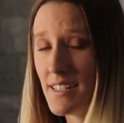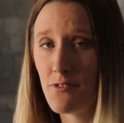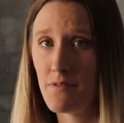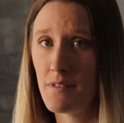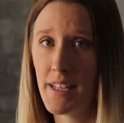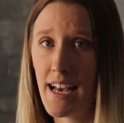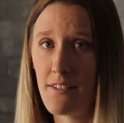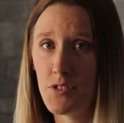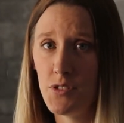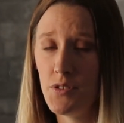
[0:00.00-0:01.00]
different from the
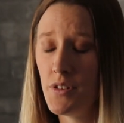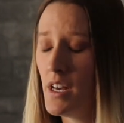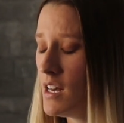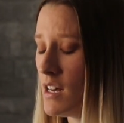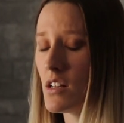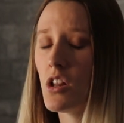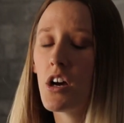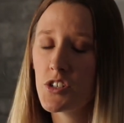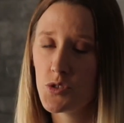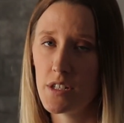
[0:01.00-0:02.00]
afternoon.
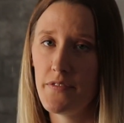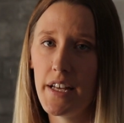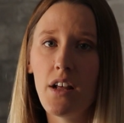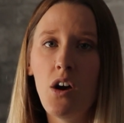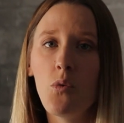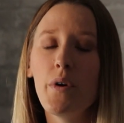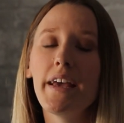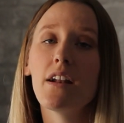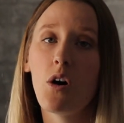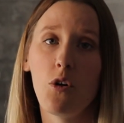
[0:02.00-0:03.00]
Long and short of it, we
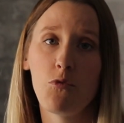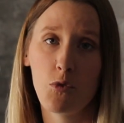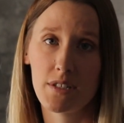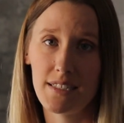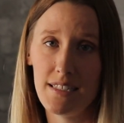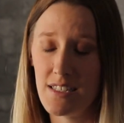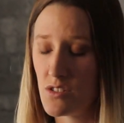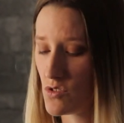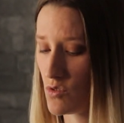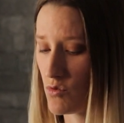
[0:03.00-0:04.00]
get all four
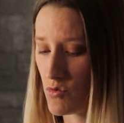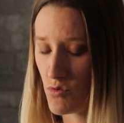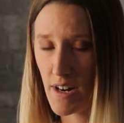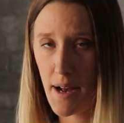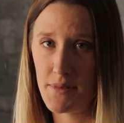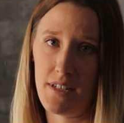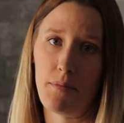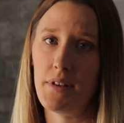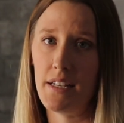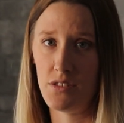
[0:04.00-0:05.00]
seasons wrapped
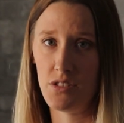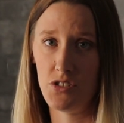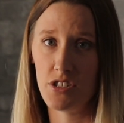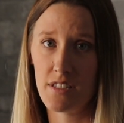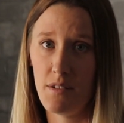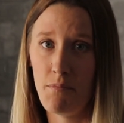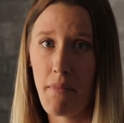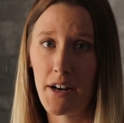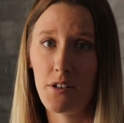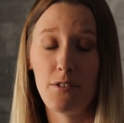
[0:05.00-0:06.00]
up into just a
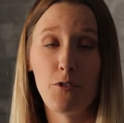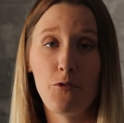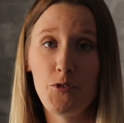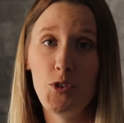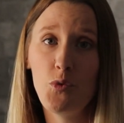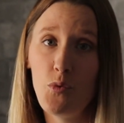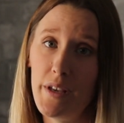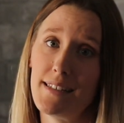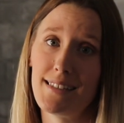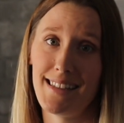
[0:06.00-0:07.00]
matter of a few
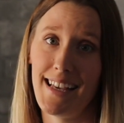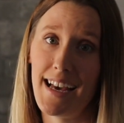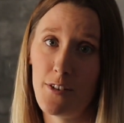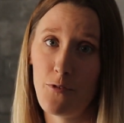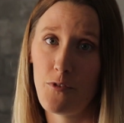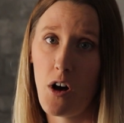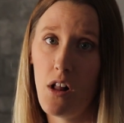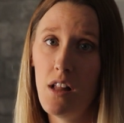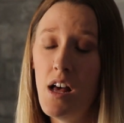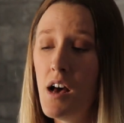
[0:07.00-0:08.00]
weeks at the end of
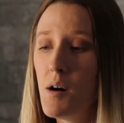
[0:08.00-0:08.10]
fall.